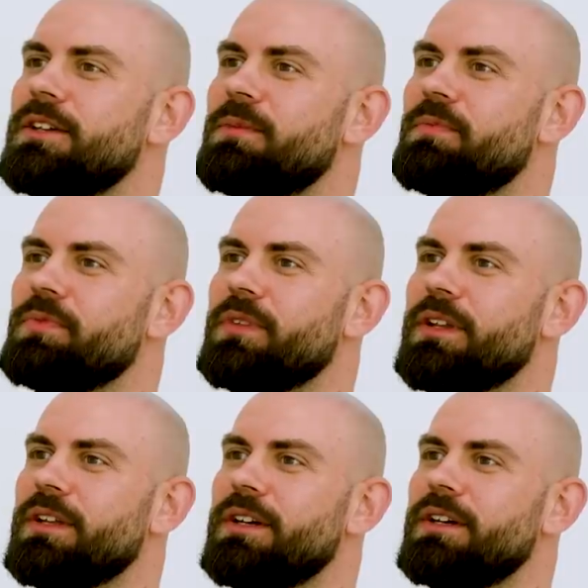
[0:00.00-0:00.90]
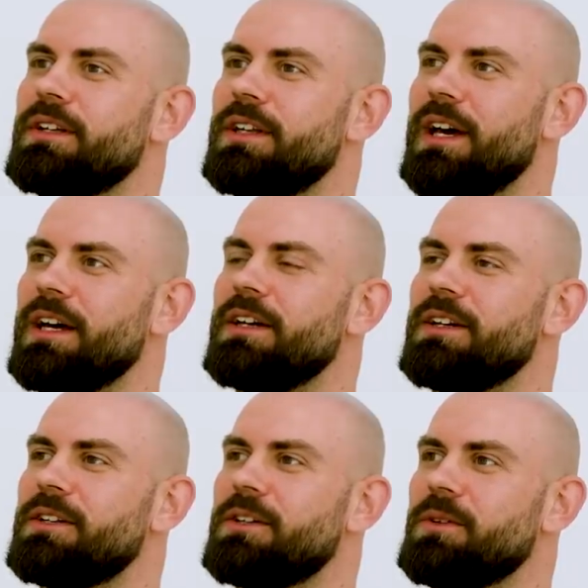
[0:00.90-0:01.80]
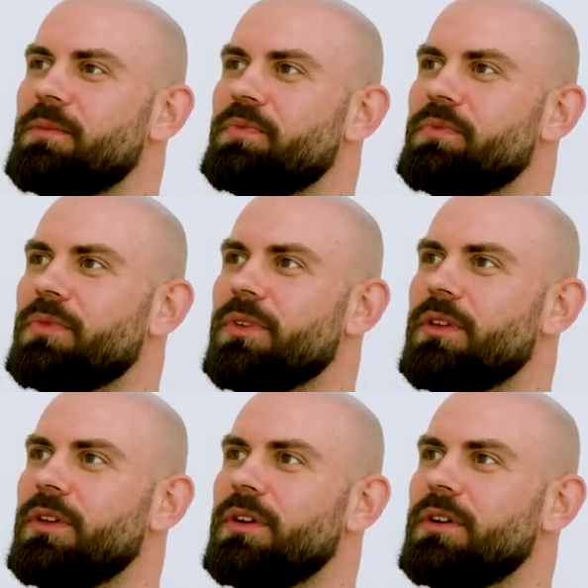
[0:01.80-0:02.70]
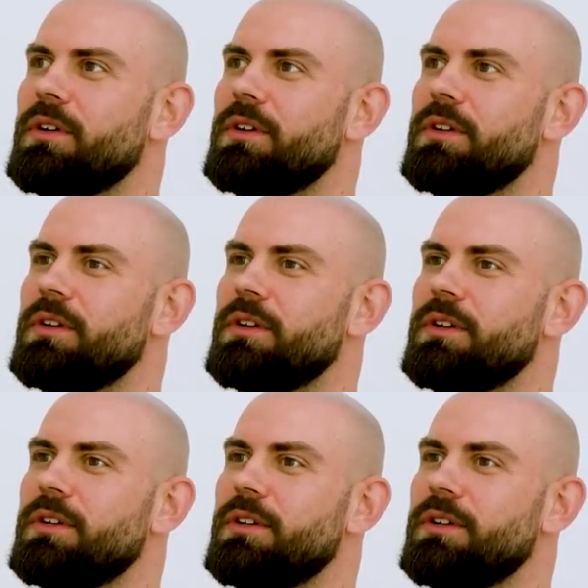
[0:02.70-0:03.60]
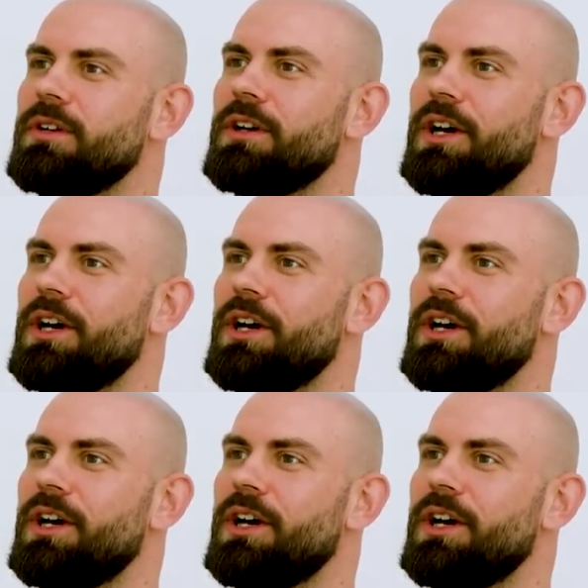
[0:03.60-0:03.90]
Back in it. Yeah. It was deteriorated. That was it beautiful what you said.